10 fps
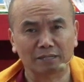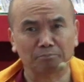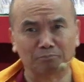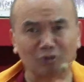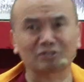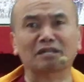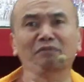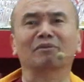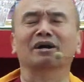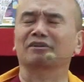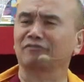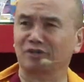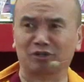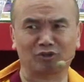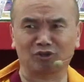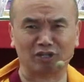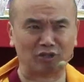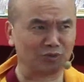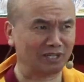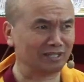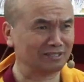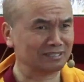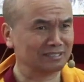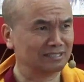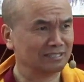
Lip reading: Body and mind. Very good. Anyone else?